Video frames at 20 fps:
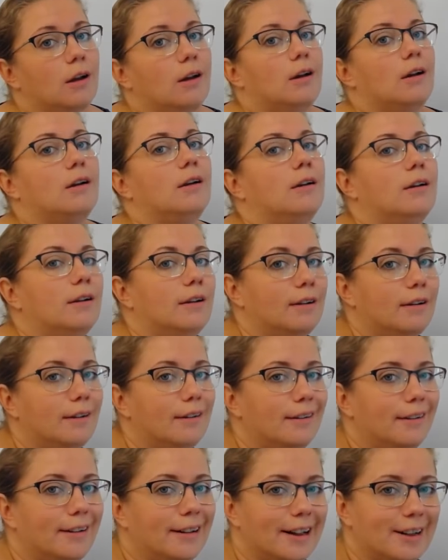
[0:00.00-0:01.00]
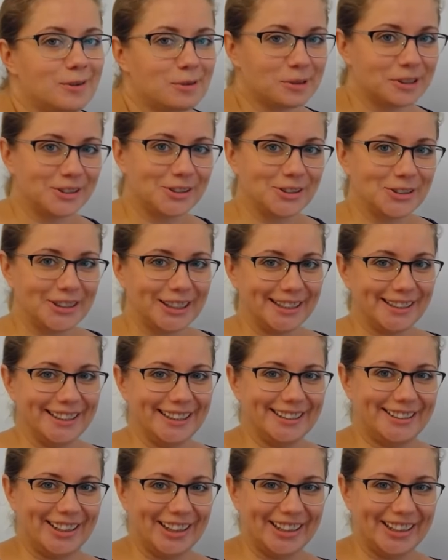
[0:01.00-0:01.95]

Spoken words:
I want to kill it.